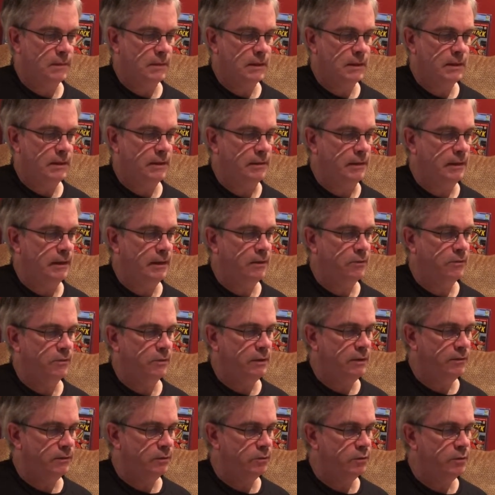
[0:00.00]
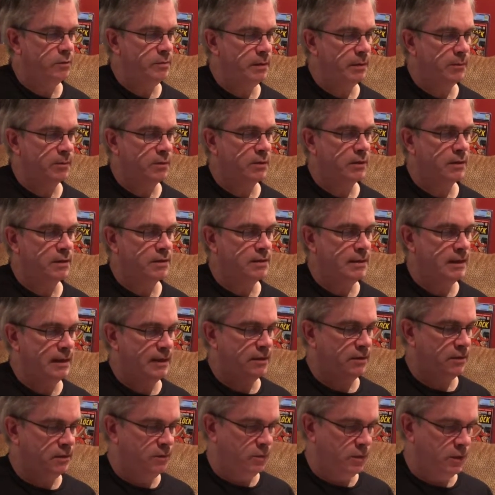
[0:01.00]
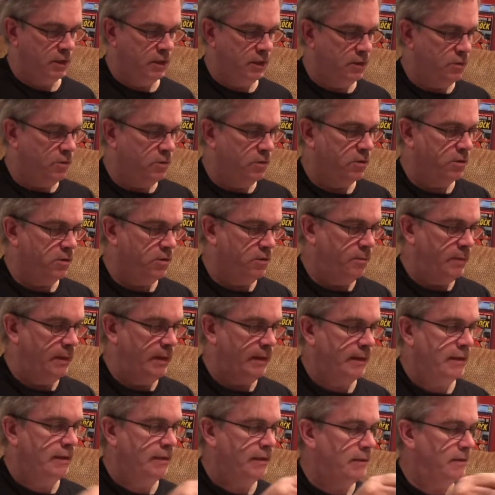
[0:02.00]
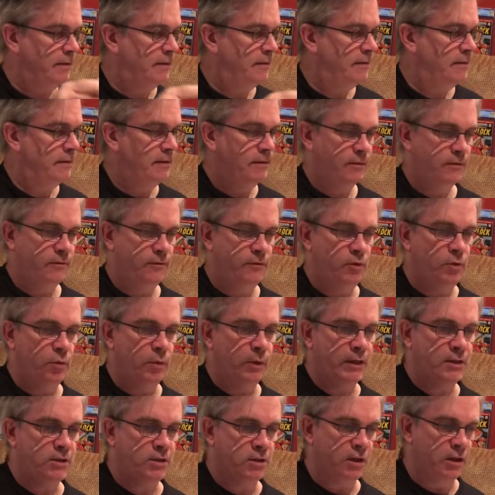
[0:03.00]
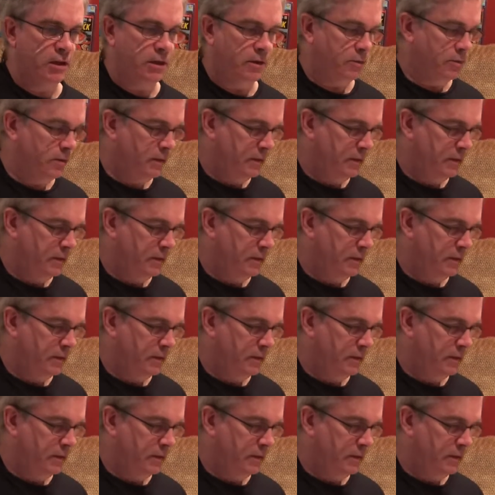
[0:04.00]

And I don't even remember exactly what I ordered back a few weeks ago.